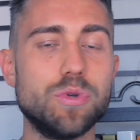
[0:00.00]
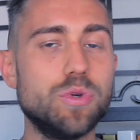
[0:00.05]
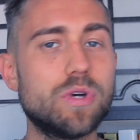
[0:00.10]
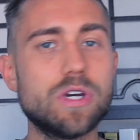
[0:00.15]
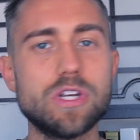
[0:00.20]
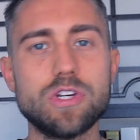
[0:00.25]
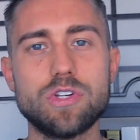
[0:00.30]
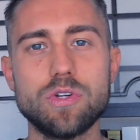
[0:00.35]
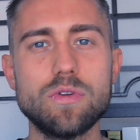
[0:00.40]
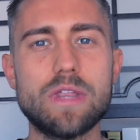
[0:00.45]
You
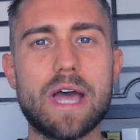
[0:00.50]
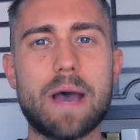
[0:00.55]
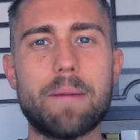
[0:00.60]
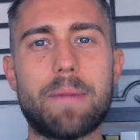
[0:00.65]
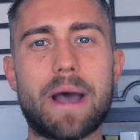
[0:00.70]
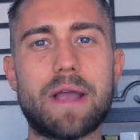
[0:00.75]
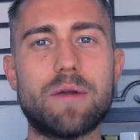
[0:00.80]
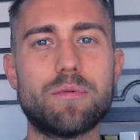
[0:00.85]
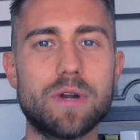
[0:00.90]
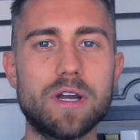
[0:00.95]
can do
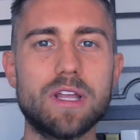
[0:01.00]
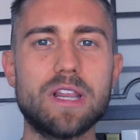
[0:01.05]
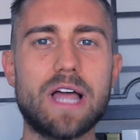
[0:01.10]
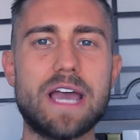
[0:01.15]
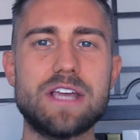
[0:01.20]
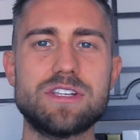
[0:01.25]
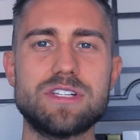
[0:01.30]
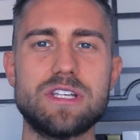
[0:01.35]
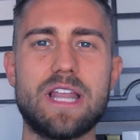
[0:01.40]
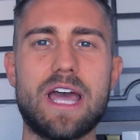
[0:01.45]
that by
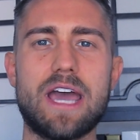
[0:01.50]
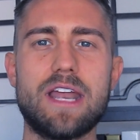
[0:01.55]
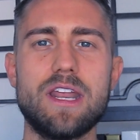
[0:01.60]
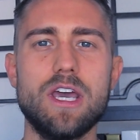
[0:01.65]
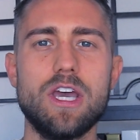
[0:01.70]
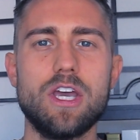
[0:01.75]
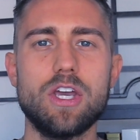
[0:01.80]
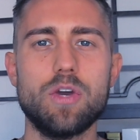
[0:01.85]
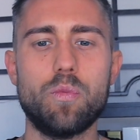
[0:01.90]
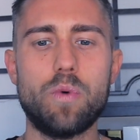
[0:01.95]
realizing that
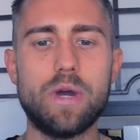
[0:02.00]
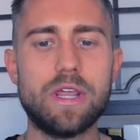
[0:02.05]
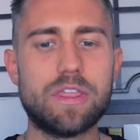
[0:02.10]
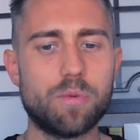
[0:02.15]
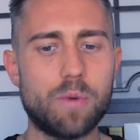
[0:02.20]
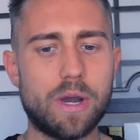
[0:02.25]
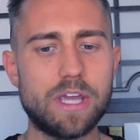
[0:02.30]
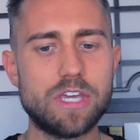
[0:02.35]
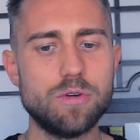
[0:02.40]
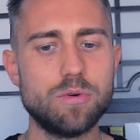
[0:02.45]

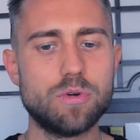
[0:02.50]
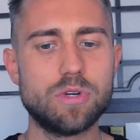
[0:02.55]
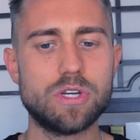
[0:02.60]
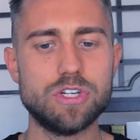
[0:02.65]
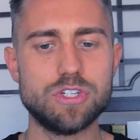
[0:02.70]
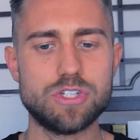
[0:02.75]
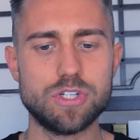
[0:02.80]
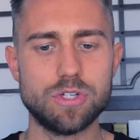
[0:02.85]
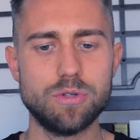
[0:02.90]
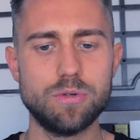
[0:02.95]
with what you
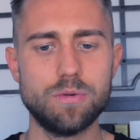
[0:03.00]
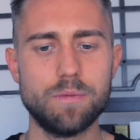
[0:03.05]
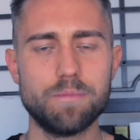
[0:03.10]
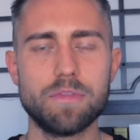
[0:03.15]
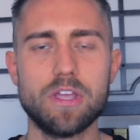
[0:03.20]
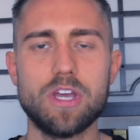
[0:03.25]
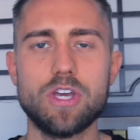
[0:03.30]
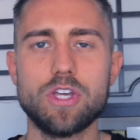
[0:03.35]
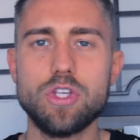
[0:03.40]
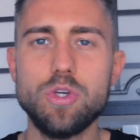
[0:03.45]
can do,
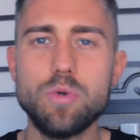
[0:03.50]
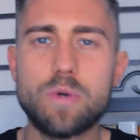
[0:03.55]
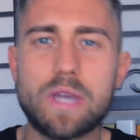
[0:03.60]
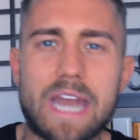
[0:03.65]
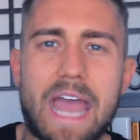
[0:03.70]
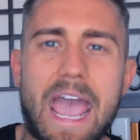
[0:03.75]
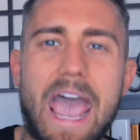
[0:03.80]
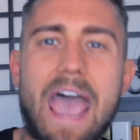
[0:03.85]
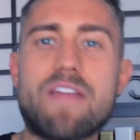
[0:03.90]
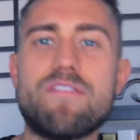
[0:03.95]
you
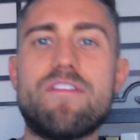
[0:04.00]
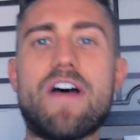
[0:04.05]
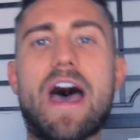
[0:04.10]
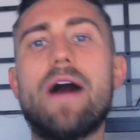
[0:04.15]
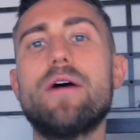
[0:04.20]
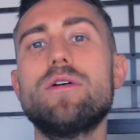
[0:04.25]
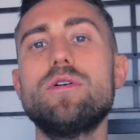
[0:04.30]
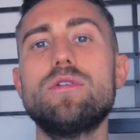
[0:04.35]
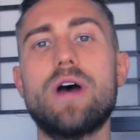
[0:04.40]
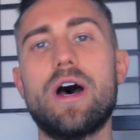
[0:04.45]
can add
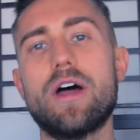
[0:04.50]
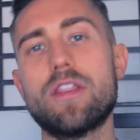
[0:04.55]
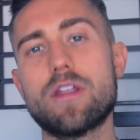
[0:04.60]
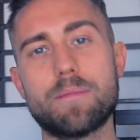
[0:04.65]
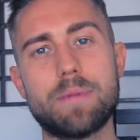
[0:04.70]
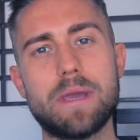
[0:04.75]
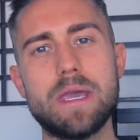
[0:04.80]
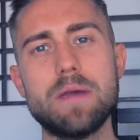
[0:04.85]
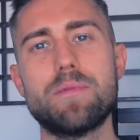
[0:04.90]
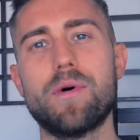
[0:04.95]
value to
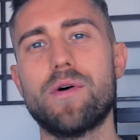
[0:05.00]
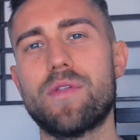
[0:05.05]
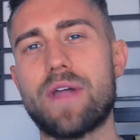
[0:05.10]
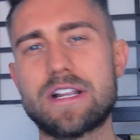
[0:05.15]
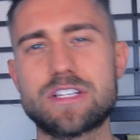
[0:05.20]
other people.